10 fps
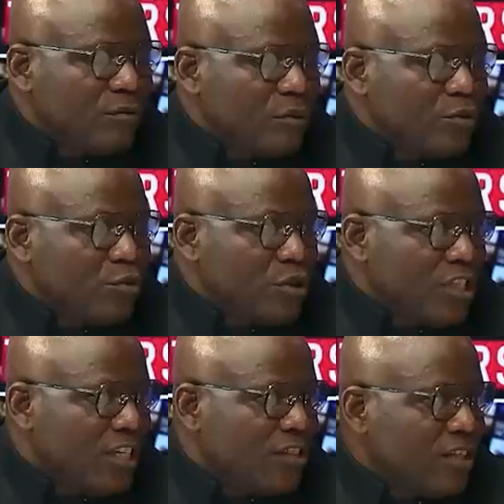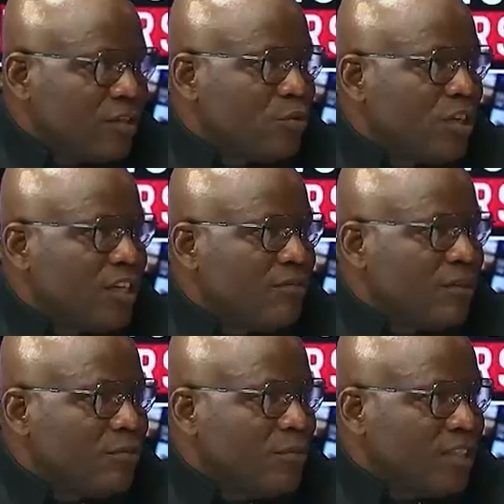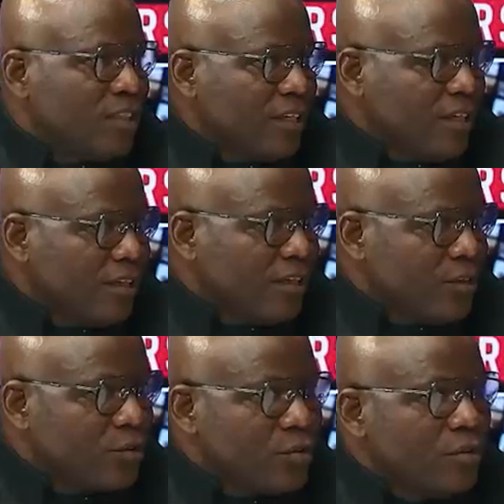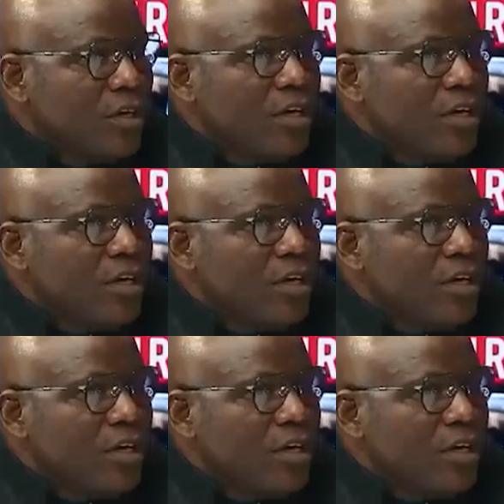through the National Sugar Development Council.